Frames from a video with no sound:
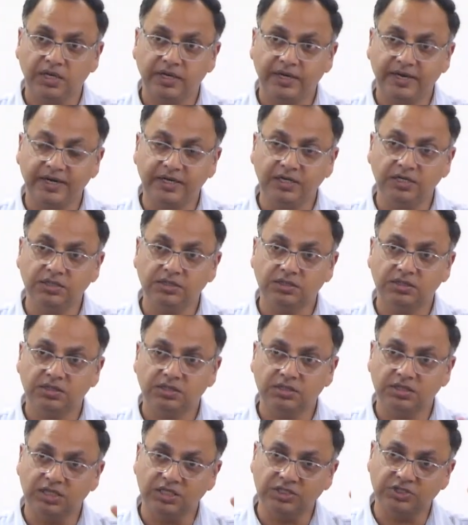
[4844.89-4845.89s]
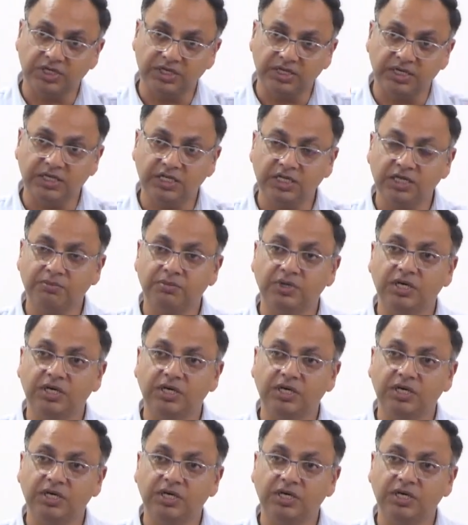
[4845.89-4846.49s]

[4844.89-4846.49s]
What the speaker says: and the genetic